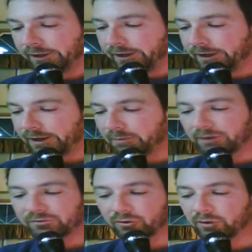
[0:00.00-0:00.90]

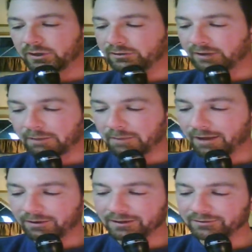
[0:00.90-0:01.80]
My screen
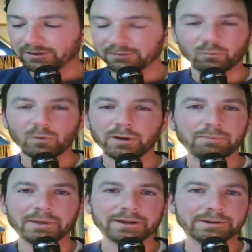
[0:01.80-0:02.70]
timeout is at 1
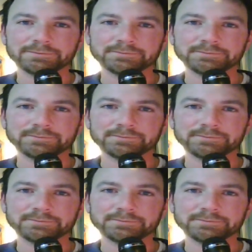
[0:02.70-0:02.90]
minute.